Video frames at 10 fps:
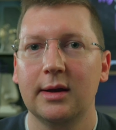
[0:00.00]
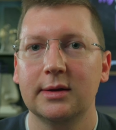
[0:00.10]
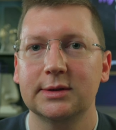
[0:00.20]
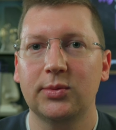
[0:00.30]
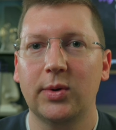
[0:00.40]

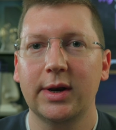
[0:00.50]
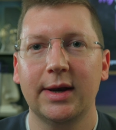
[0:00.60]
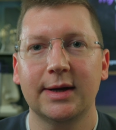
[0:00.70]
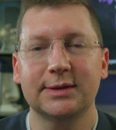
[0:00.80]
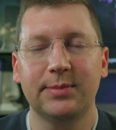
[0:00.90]
So why
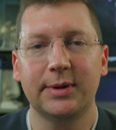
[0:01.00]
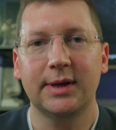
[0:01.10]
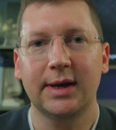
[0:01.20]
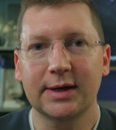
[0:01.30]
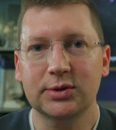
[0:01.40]
did I spend
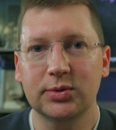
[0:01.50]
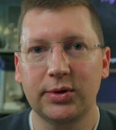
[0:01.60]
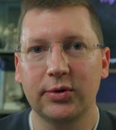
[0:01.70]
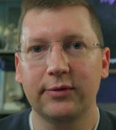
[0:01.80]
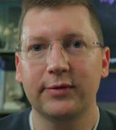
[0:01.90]
an extra
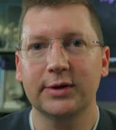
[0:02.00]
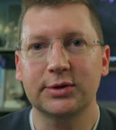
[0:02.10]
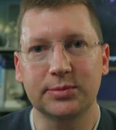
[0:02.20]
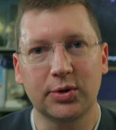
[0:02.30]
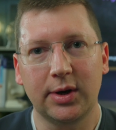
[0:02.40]
year in
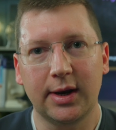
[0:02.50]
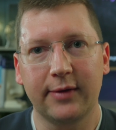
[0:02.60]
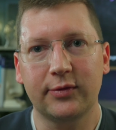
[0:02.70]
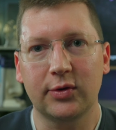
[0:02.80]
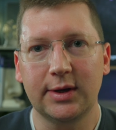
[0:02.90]
fellowship training
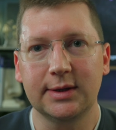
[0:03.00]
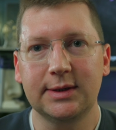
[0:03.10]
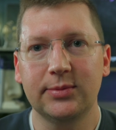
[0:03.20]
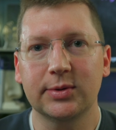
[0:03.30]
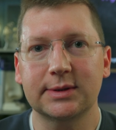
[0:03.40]
after
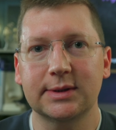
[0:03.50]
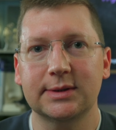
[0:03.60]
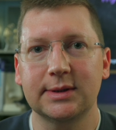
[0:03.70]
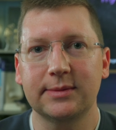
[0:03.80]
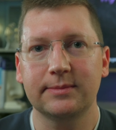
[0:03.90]
ENT
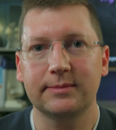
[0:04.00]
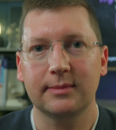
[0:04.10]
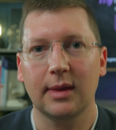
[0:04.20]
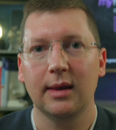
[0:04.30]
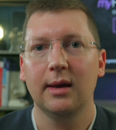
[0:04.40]
residency?
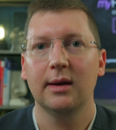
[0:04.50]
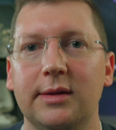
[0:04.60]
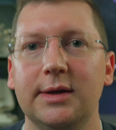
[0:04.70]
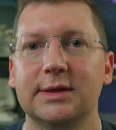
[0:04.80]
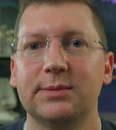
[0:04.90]

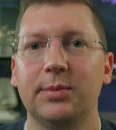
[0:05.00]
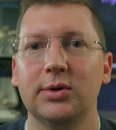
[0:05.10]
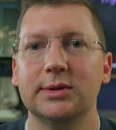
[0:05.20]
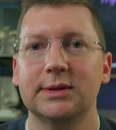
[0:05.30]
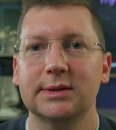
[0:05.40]
The
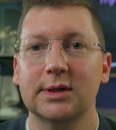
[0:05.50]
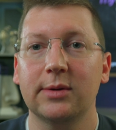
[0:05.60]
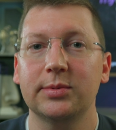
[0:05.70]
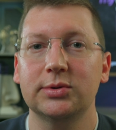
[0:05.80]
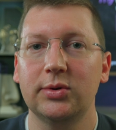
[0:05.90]
experiences and
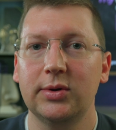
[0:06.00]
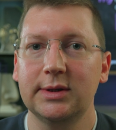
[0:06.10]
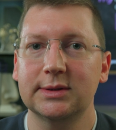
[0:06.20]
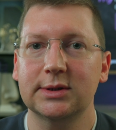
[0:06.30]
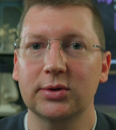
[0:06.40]

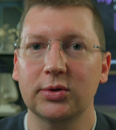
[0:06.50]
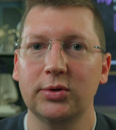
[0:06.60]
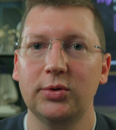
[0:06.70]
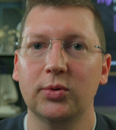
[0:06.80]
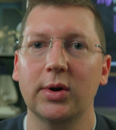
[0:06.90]
opportunities to
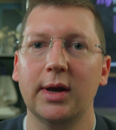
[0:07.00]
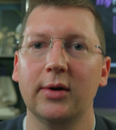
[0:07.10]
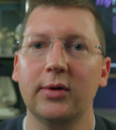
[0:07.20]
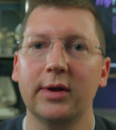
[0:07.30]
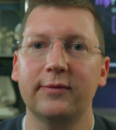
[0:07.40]
learn your
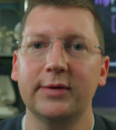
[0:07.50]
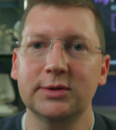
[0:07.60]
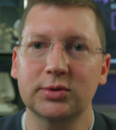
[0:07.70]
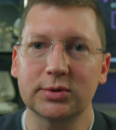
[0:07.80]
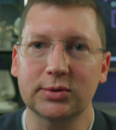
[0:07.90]
area of
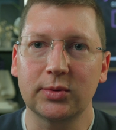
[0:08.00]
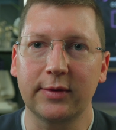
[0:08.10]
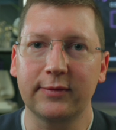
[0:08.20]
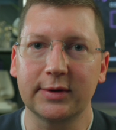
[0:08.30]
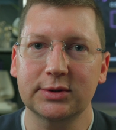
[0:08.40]
interest
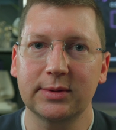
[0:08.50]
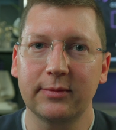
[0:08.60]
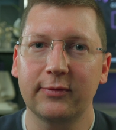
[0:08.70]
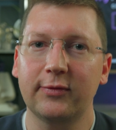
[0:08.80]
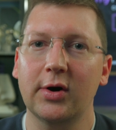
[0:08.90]
during a fellowship
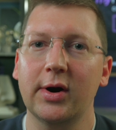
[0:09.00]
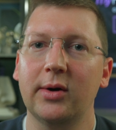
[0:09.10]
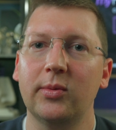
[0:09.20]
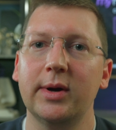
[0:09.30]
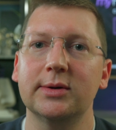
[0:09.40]
far
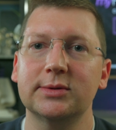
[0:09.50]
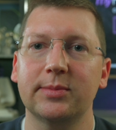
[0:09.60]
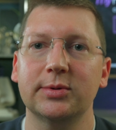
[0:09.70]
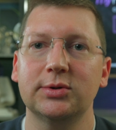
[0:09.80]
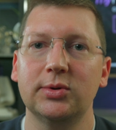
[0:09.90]
outweigh those
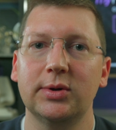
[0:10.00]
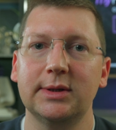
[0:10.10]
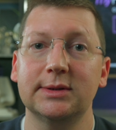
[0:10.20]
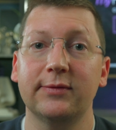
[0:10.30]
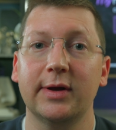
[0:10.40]

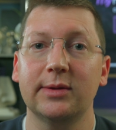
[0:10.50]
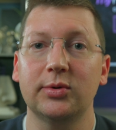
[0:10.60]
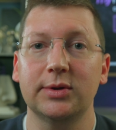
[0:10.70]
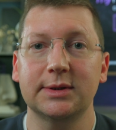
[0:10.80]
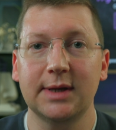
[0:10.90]
opportunities
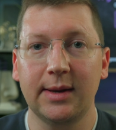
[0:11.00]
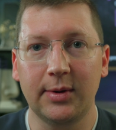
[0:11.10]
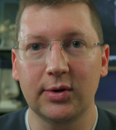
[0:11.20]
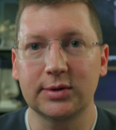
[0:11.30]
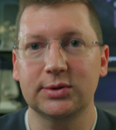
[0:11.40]
available in the same
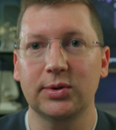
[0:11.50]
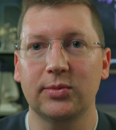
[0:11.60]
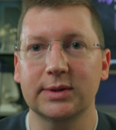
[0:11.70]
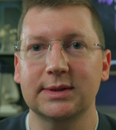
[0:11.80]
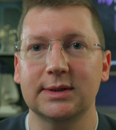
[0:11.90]
areas during
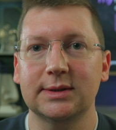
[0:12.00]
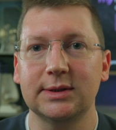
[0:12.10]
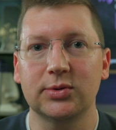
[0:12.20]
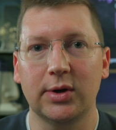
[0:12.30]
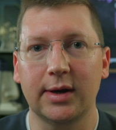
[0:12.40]
residency
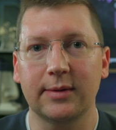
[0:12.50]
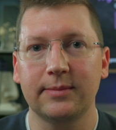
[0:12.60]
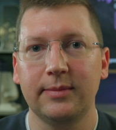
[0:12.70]
training.